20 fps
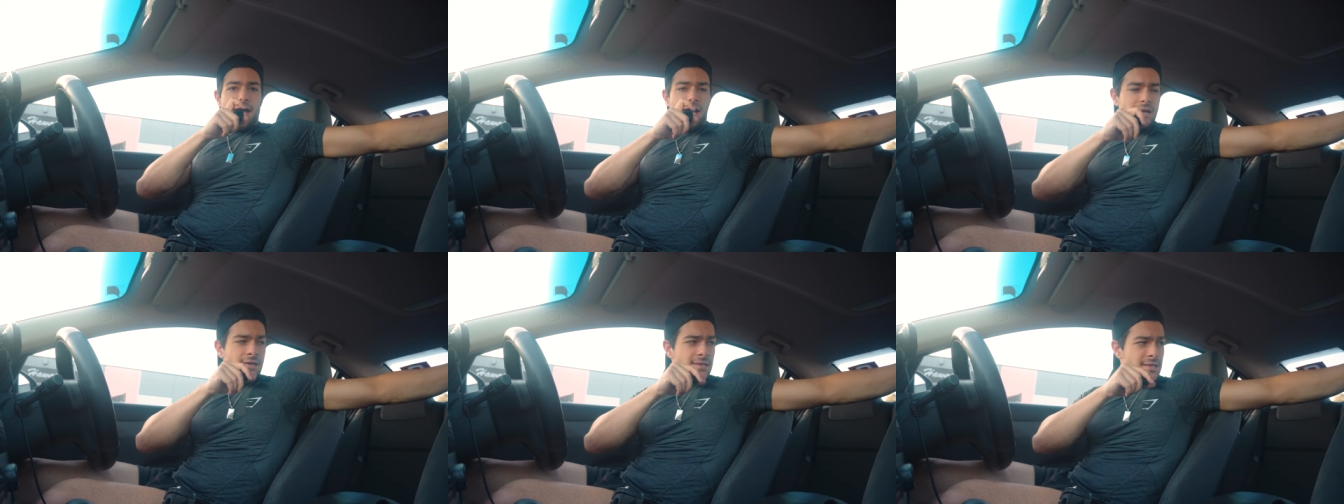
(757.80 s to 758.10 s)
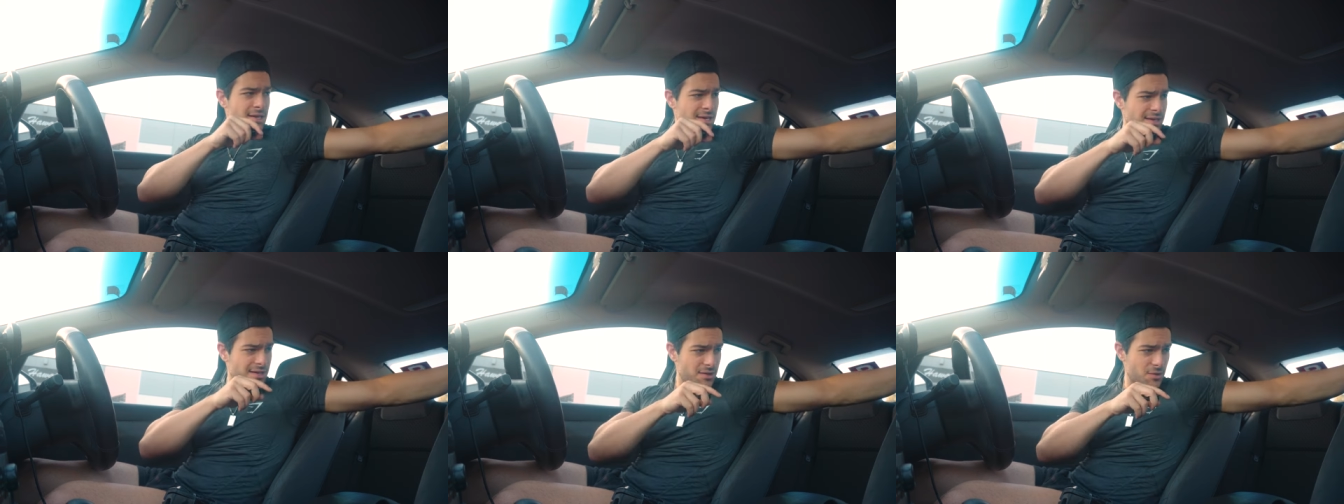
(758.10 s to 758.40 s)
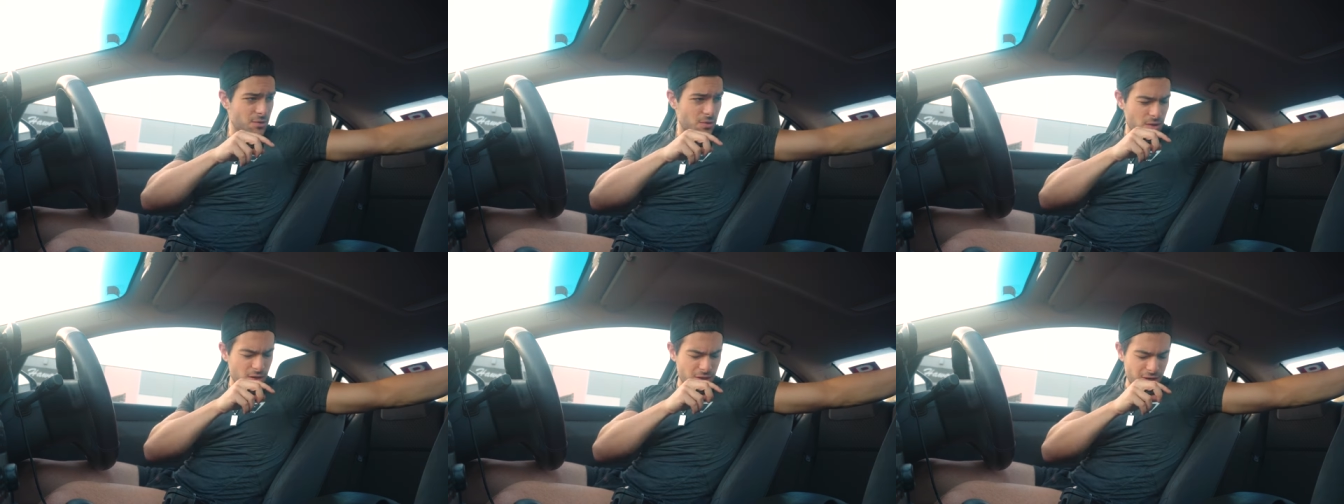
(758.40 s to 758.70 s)
and
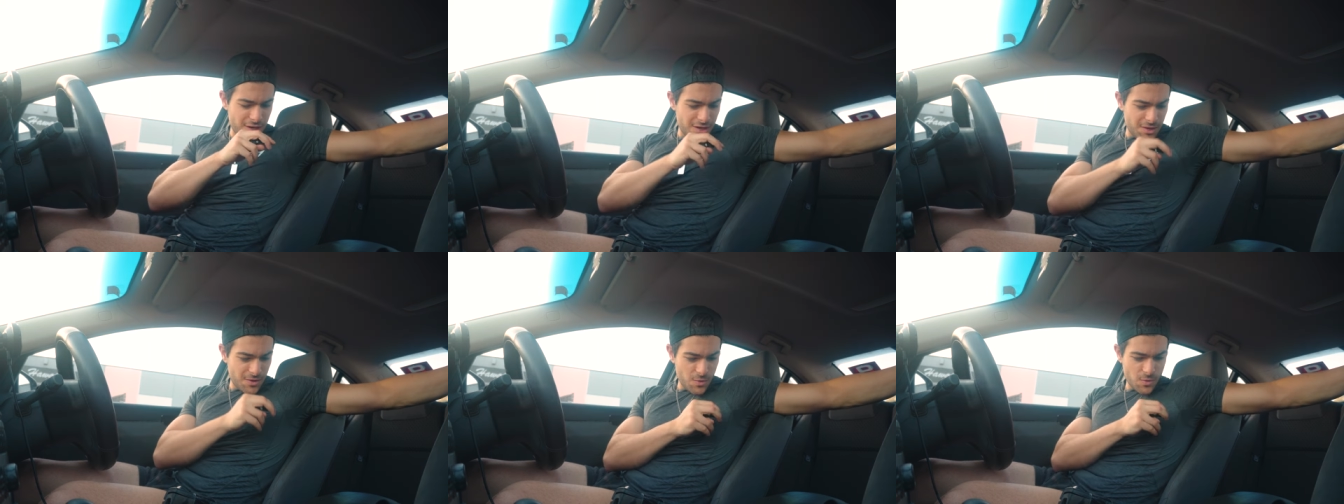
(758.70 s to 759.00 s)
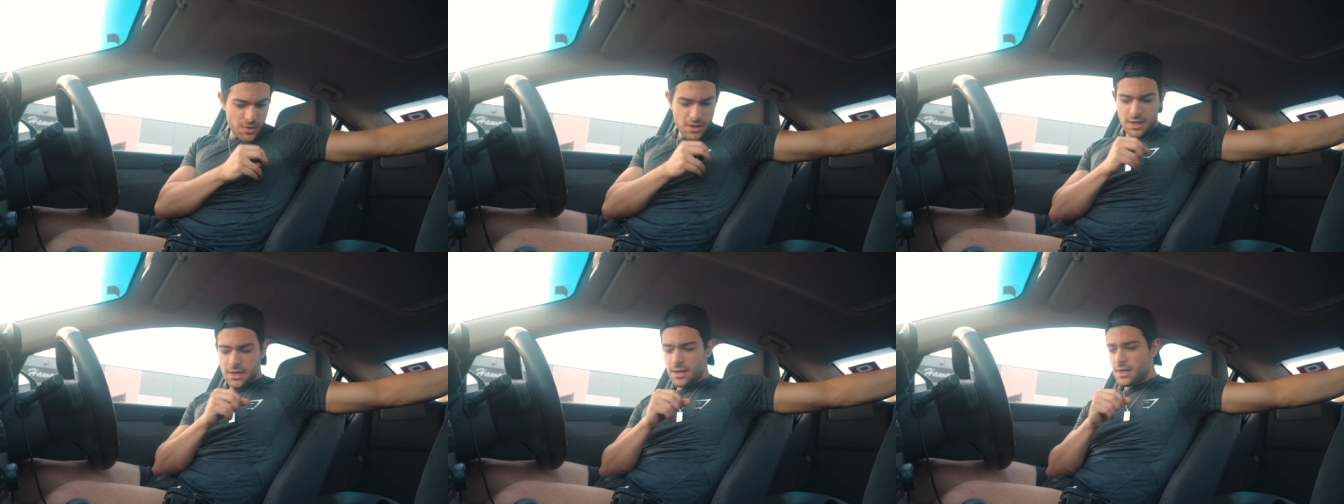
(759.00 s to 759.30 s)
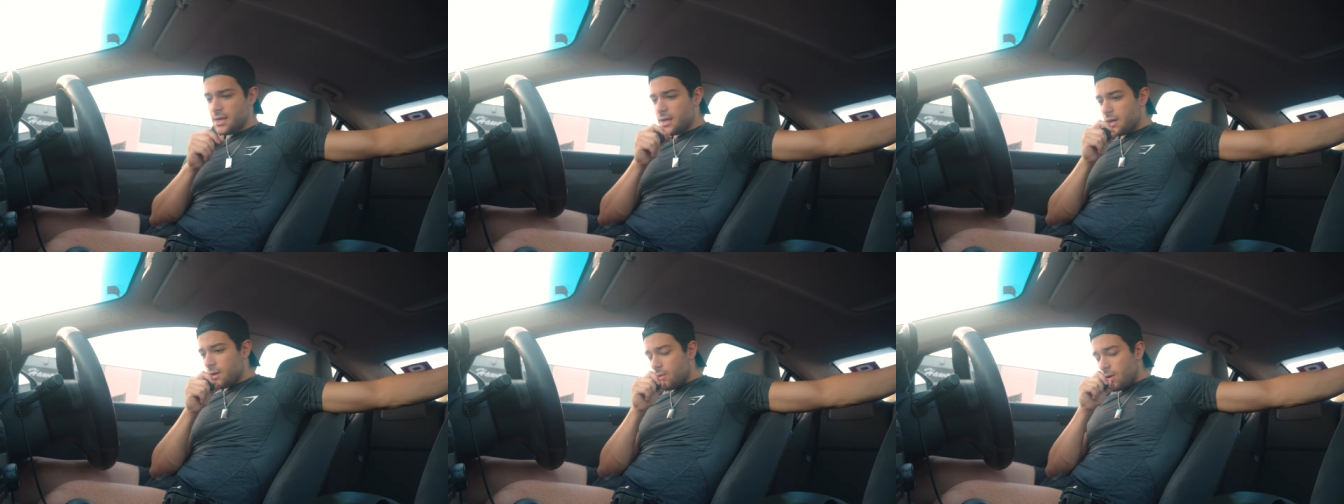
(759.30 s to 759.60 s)
whoa,
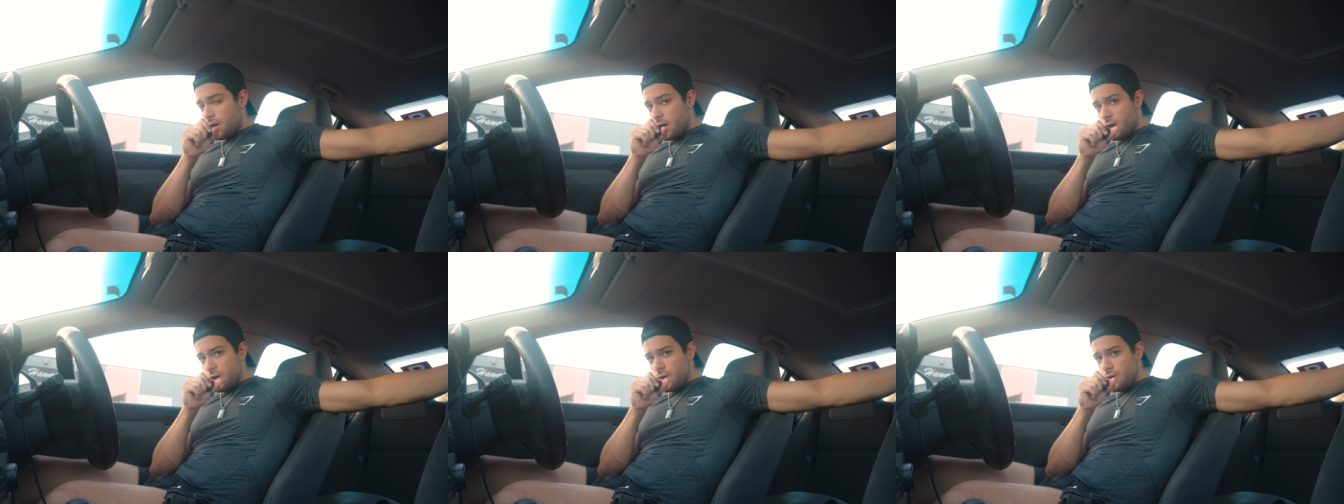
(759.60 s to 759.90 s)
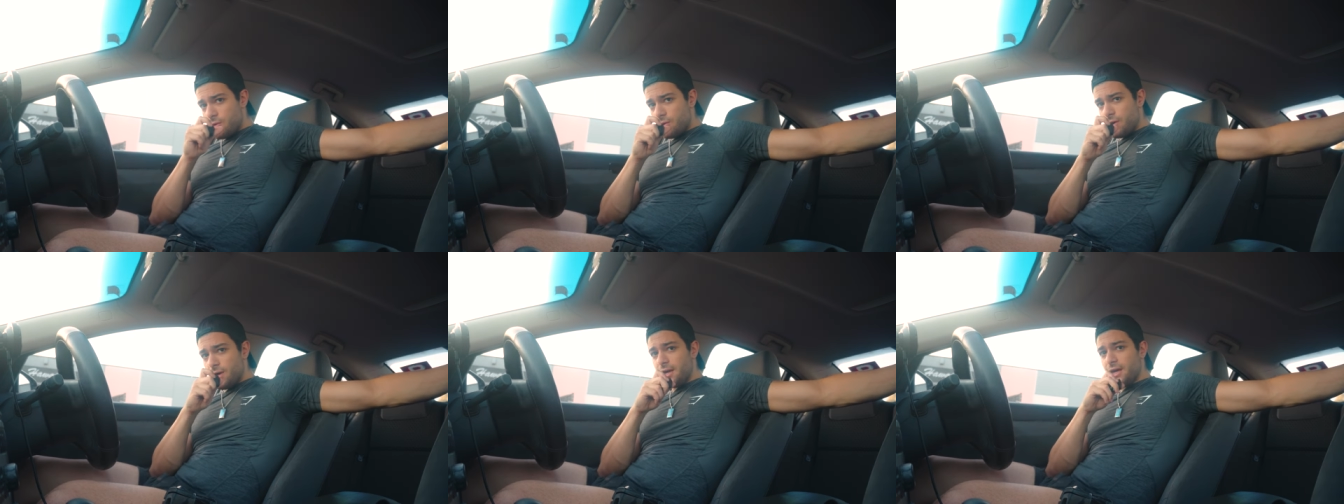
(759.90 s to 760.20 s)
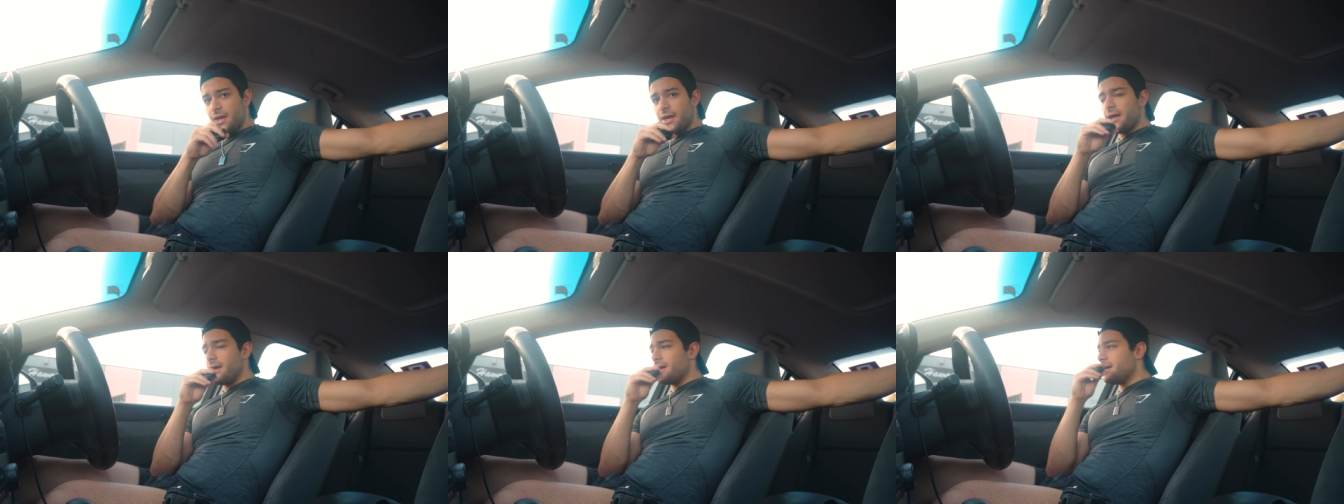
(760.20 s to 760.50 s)
whoa,
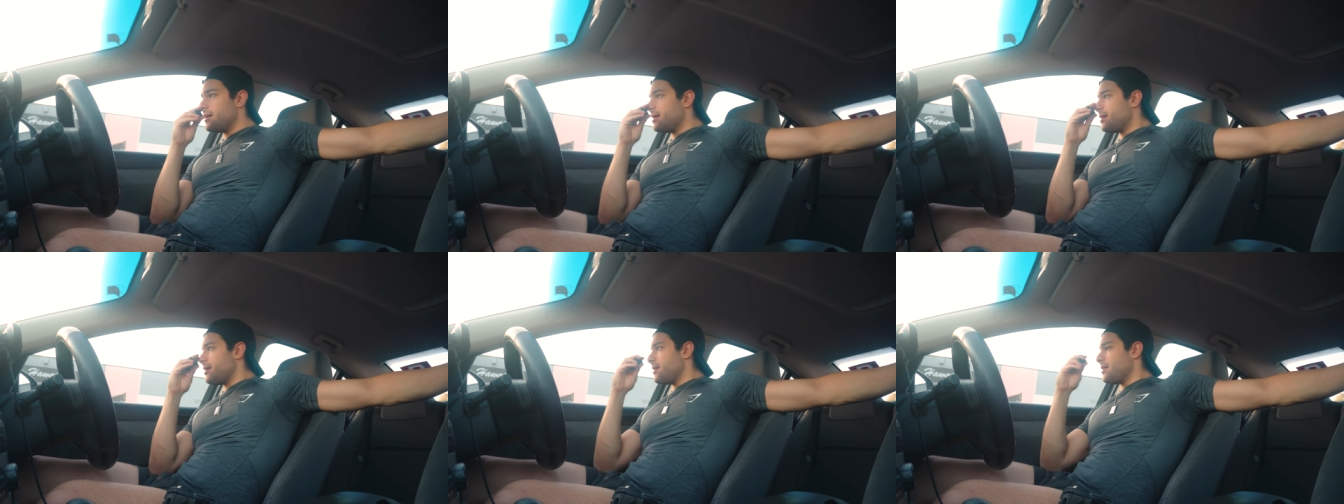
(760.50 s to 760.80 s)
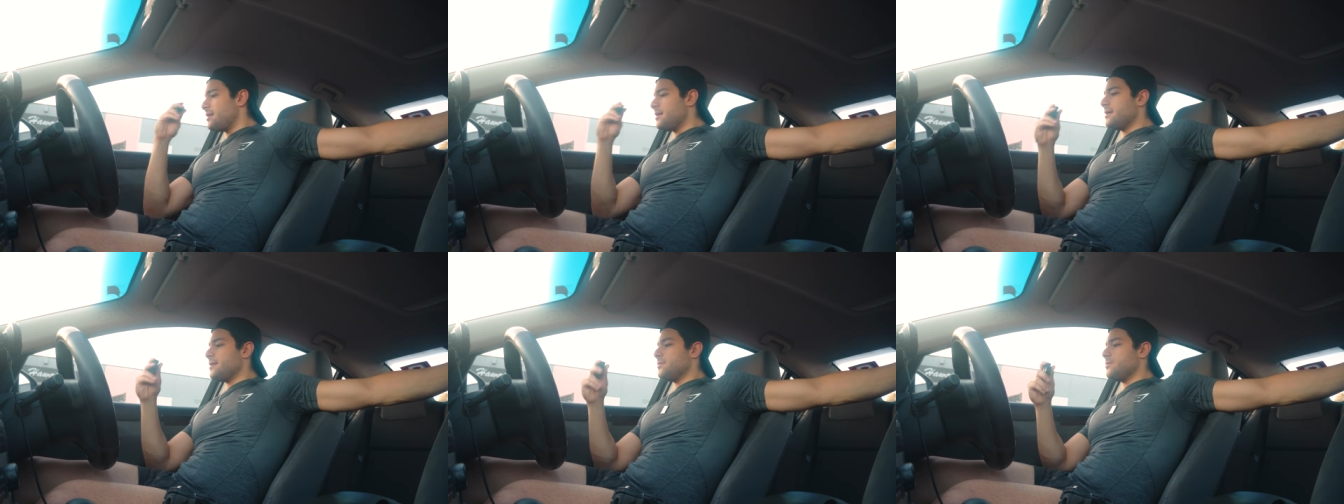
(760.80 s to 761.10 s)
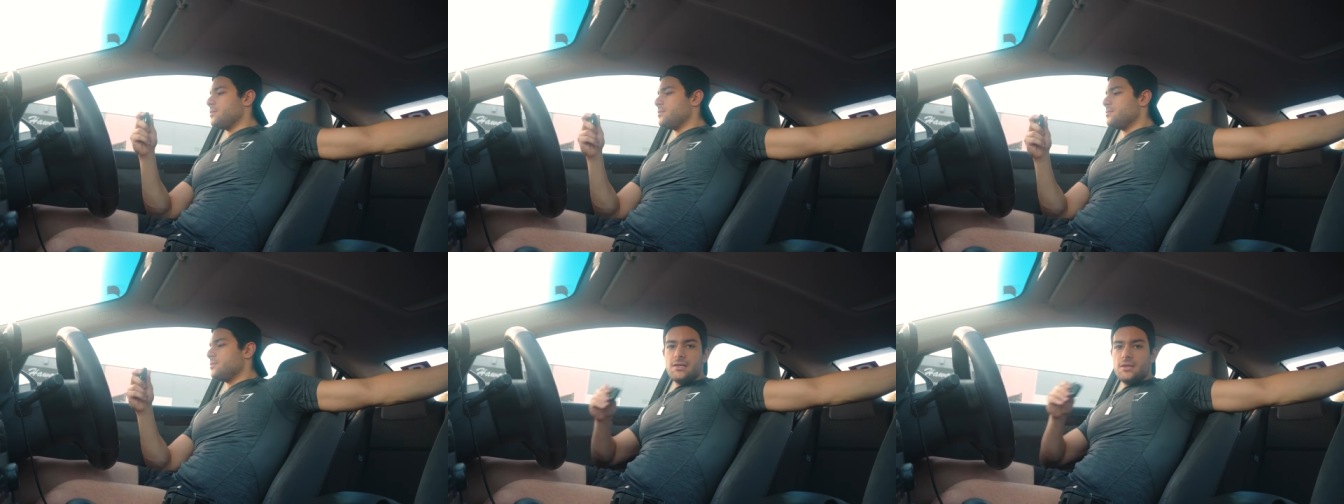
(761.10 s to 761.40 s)
okay, all right, all right.
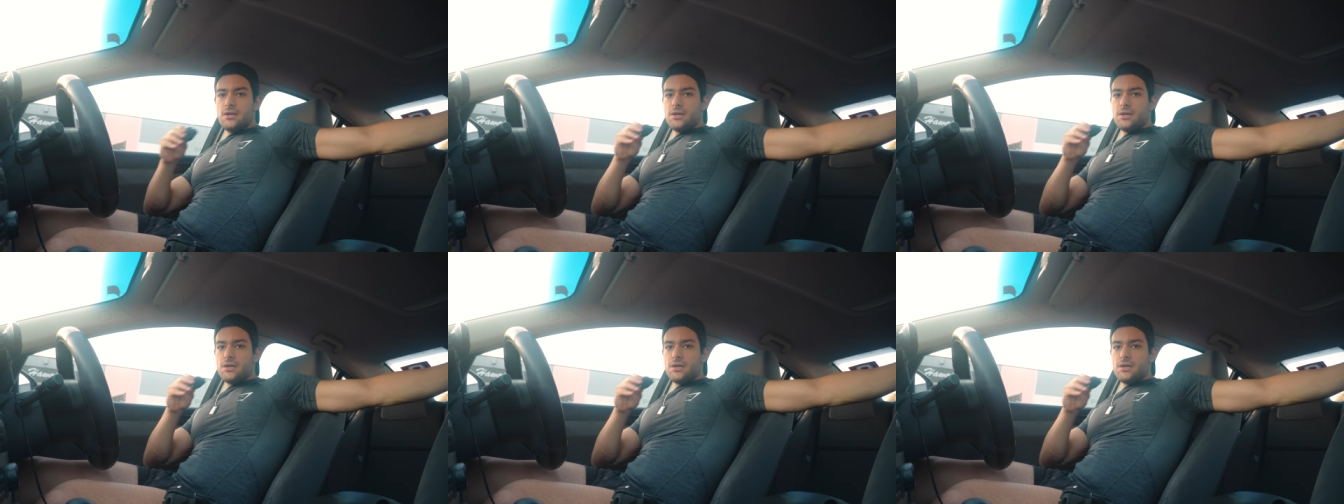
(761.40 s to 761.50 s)
Whoa.